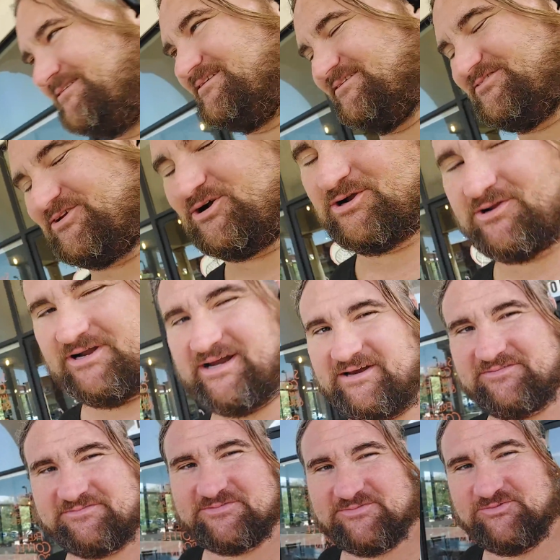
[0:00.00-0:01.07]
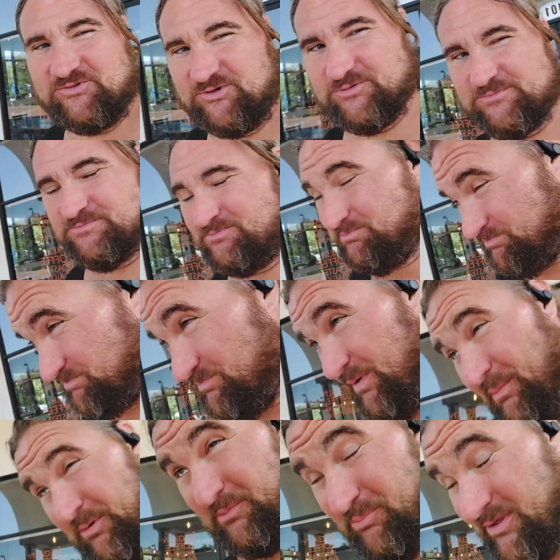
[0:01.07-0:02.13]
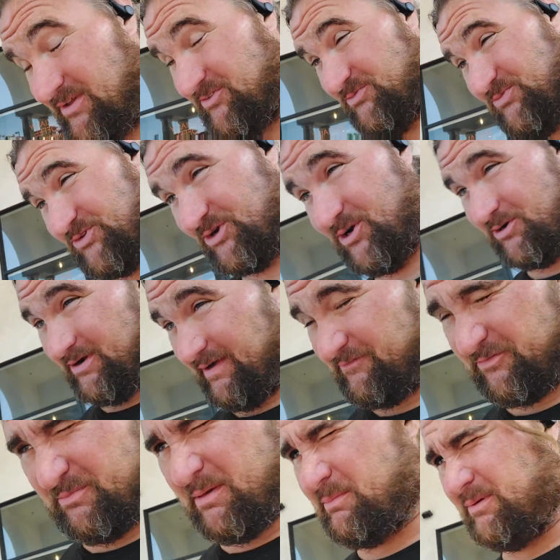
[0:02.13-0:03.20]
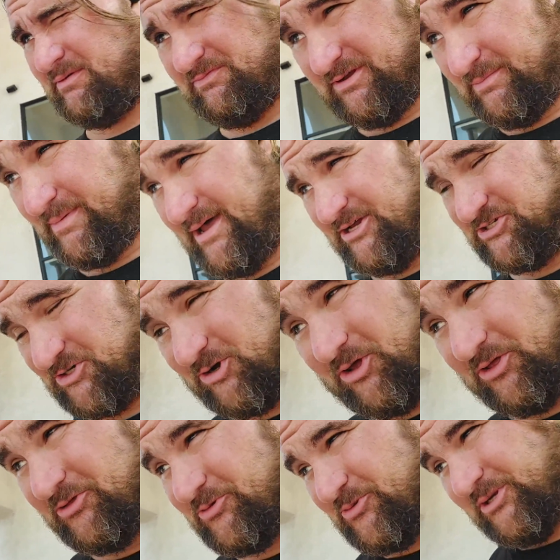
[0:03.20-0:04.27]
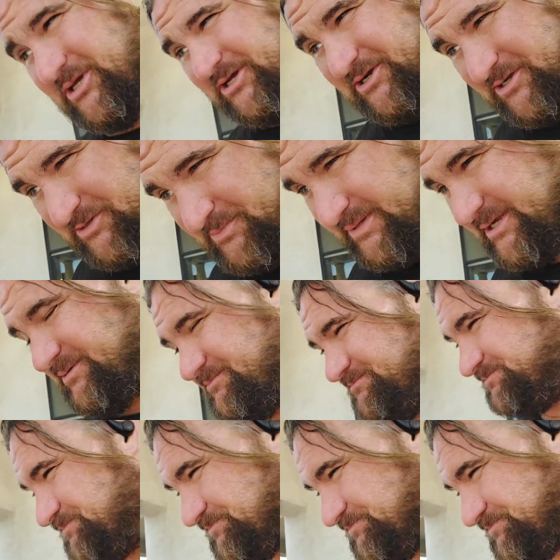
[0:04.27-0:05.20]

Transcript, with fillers: and StarCraft. So I'm gonna play some StarCraft, maybe even a match of Call of Duty here in a minute.